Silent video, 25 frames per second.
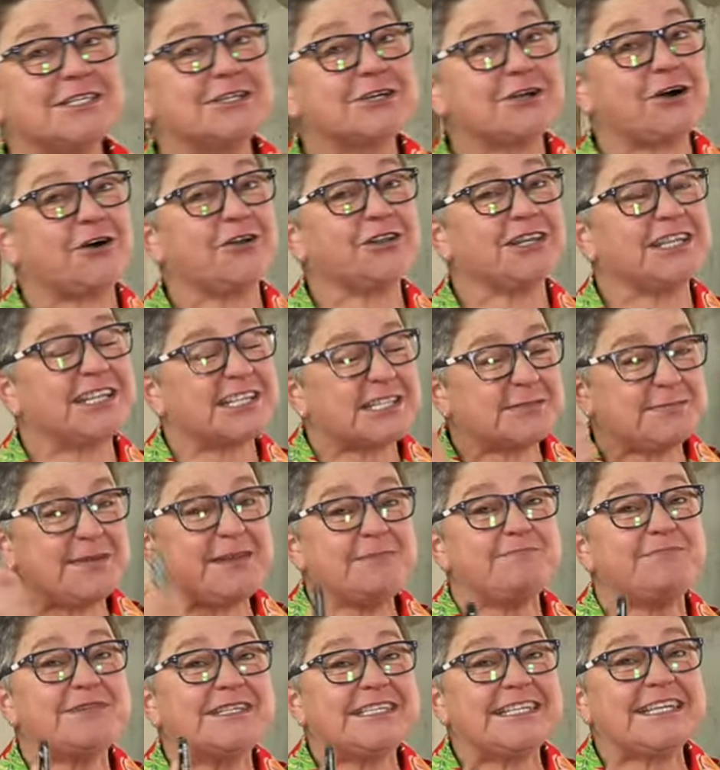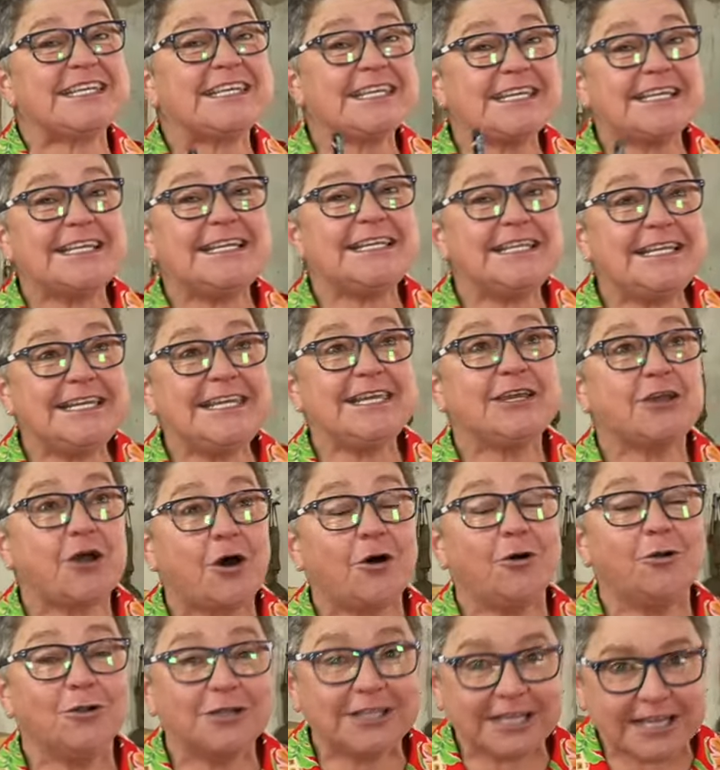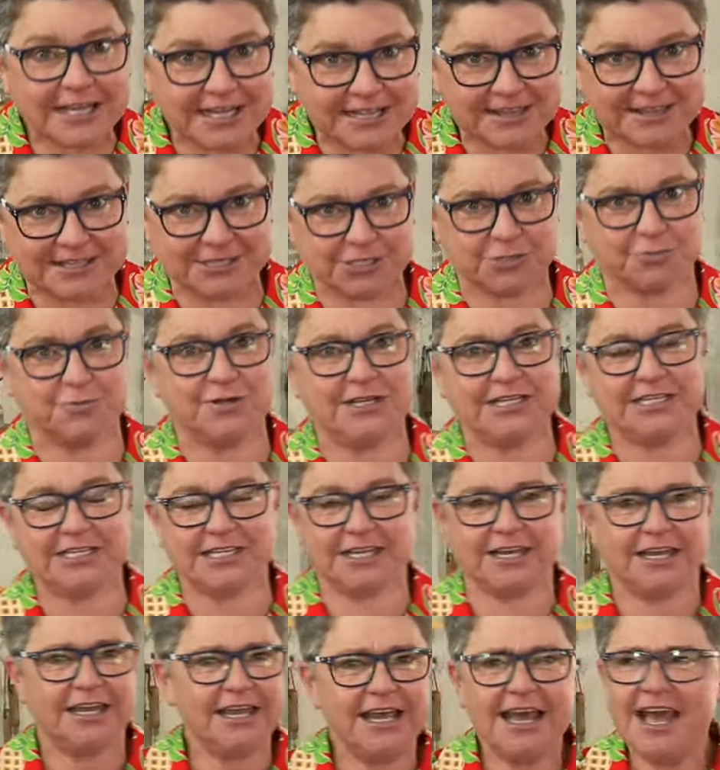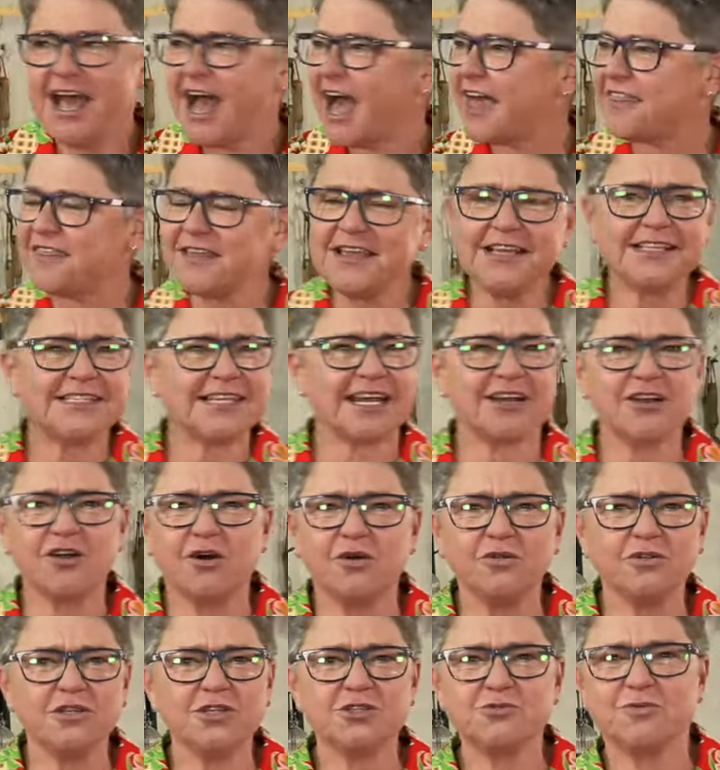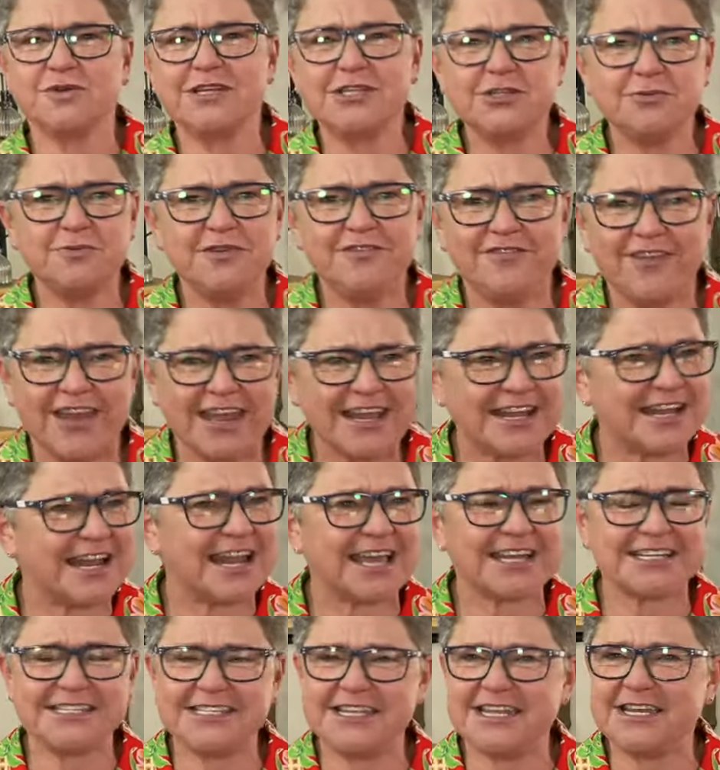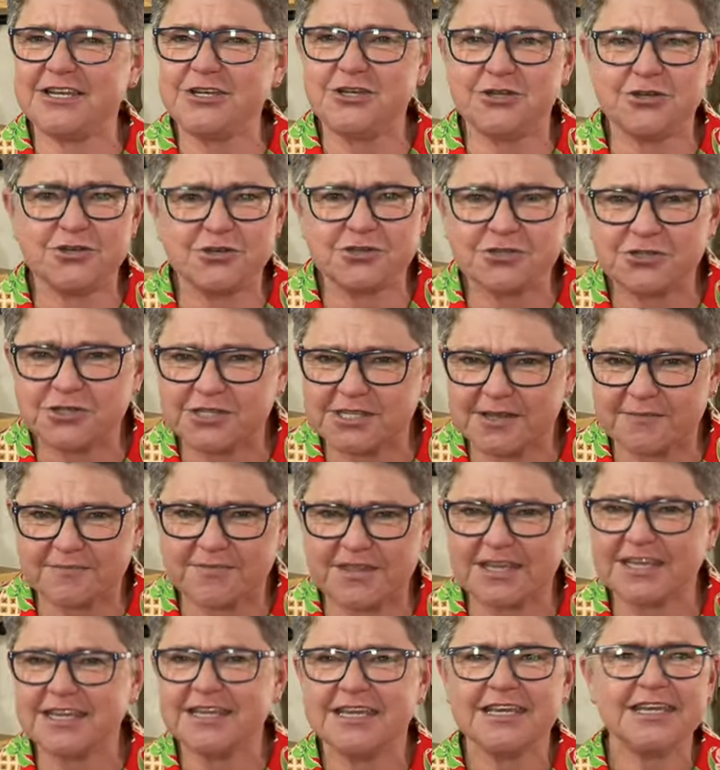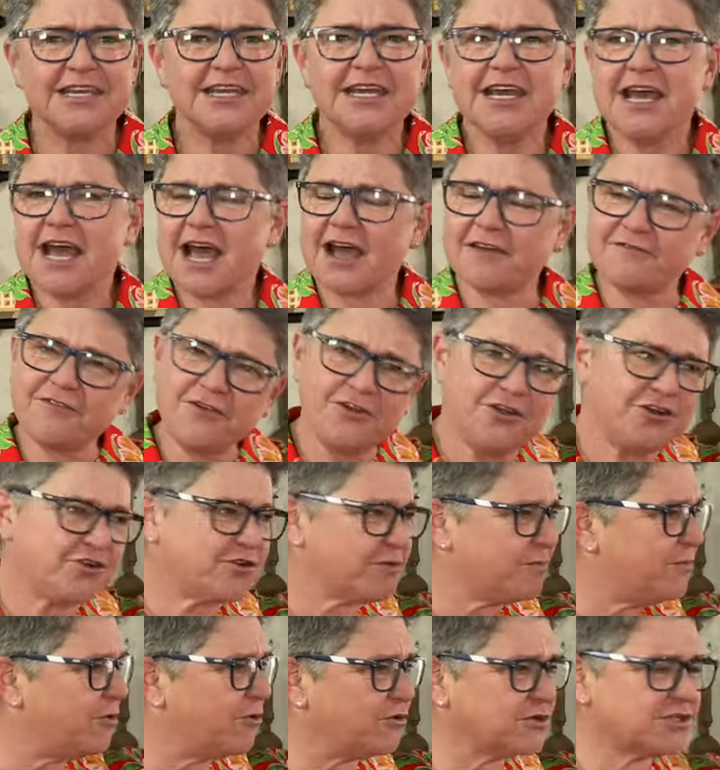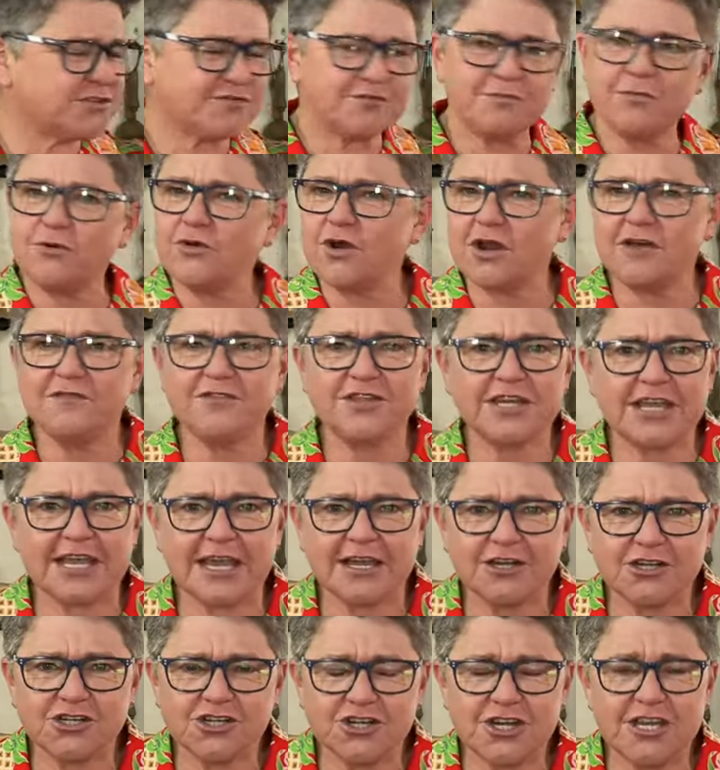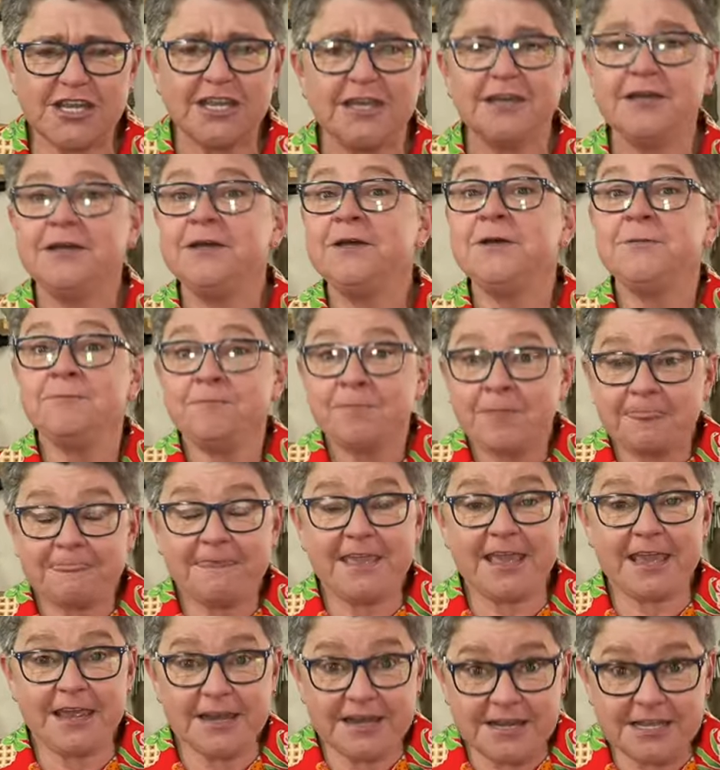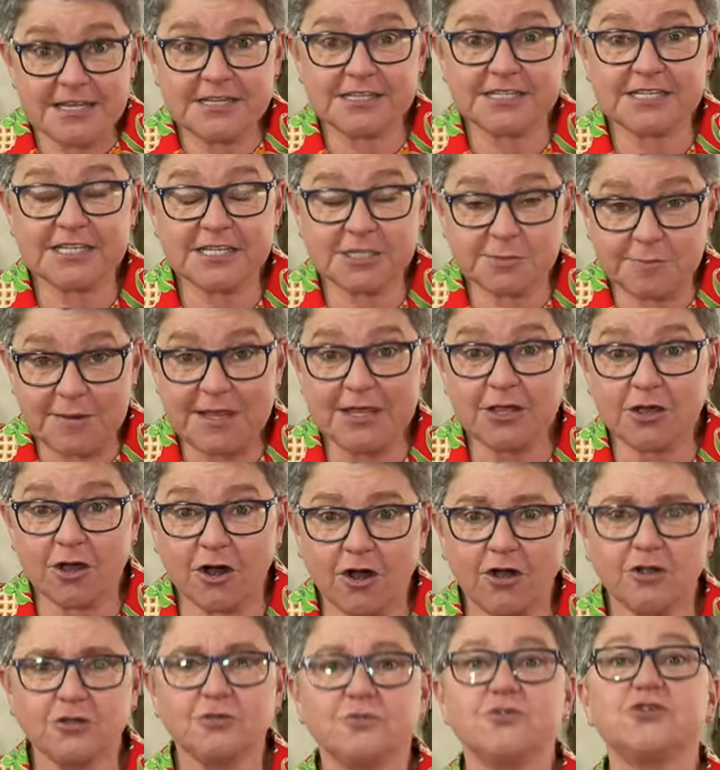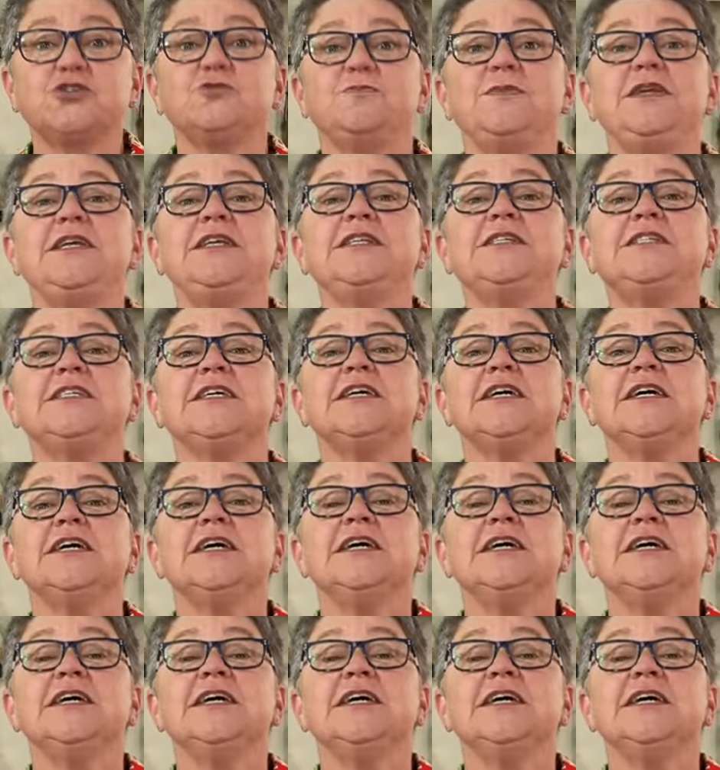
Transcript: are cold, and it's been particularly colder this winter. I think it's our coldest winter we've had in like 10 years or something. I've heard reports from all over the country. Yeah, it is. It's been cold, which means